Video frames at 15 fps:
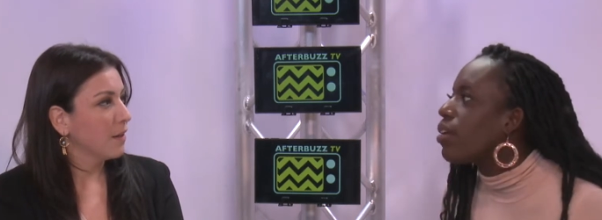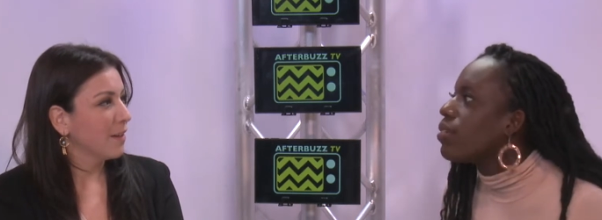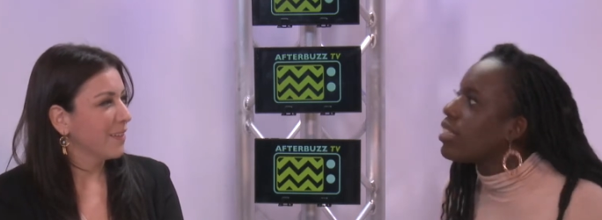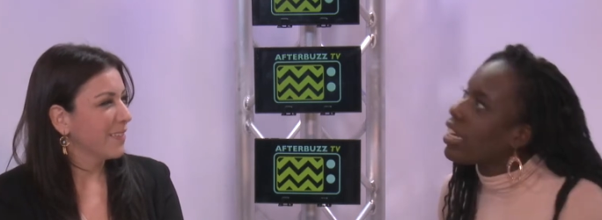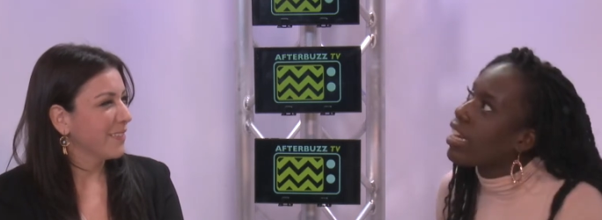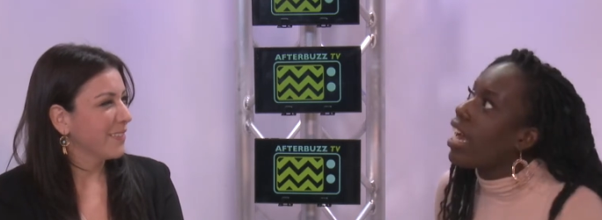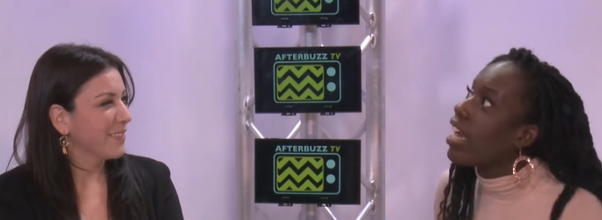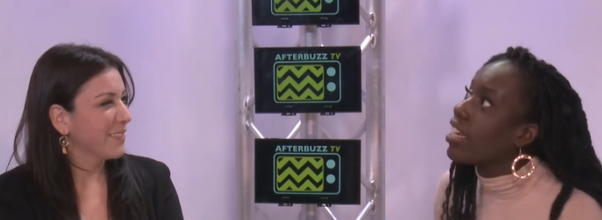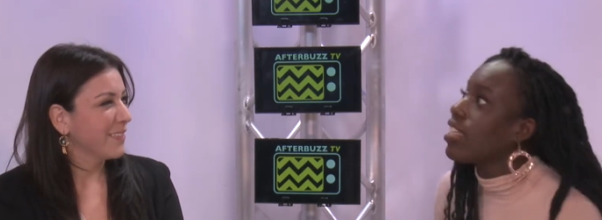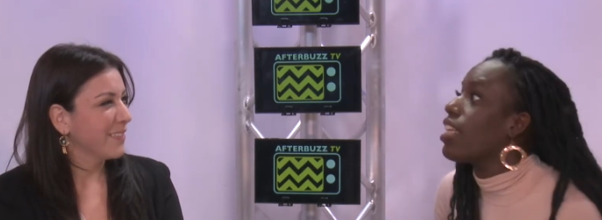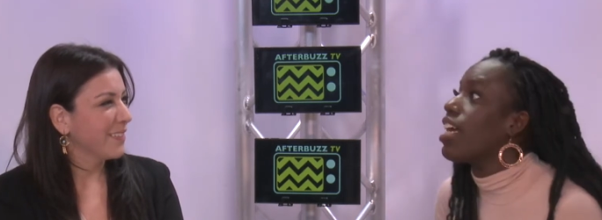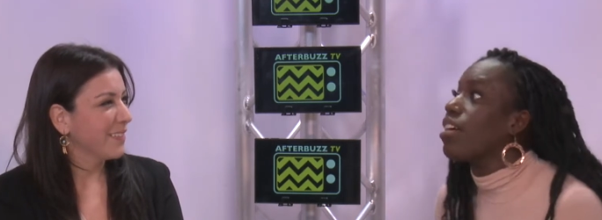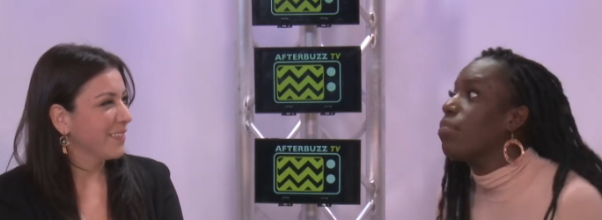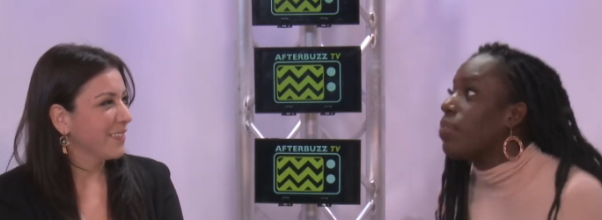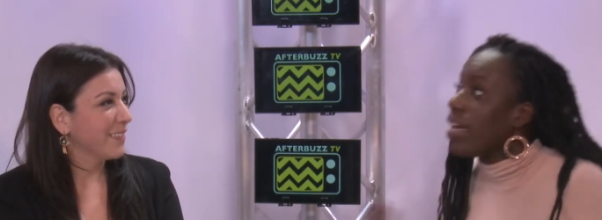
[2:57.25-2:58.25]
Speaker 1: I was like, I can
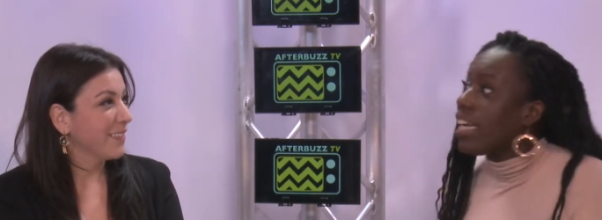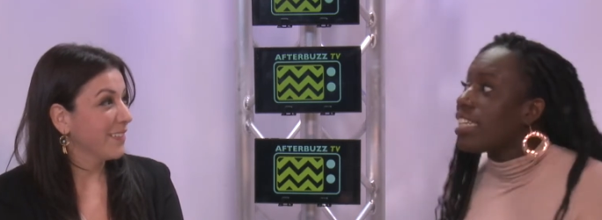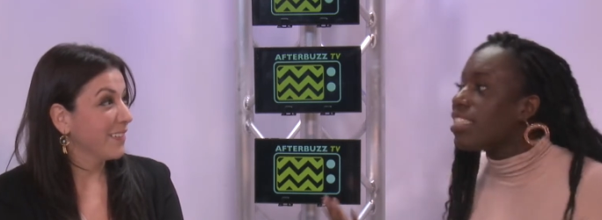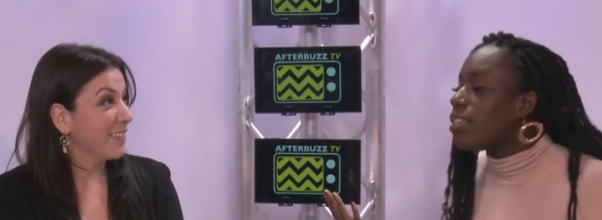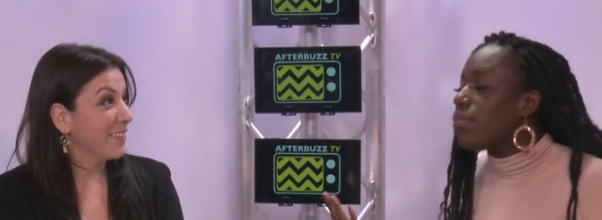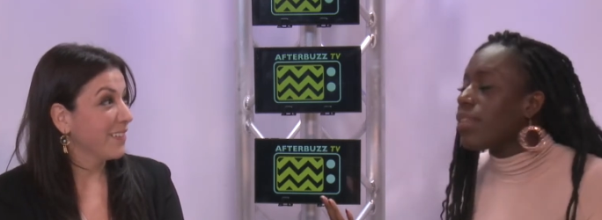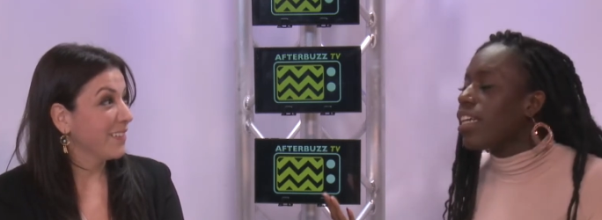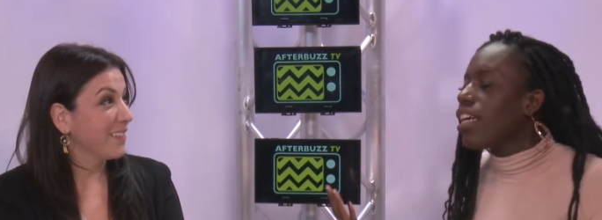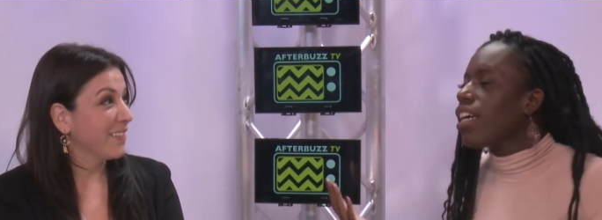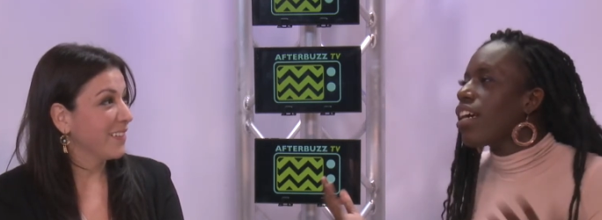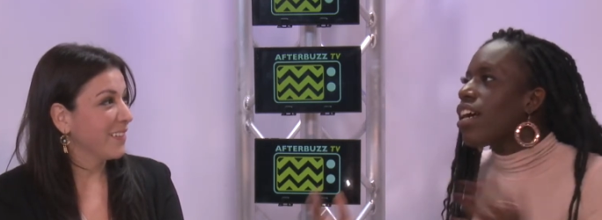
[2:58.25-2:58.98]
like make something.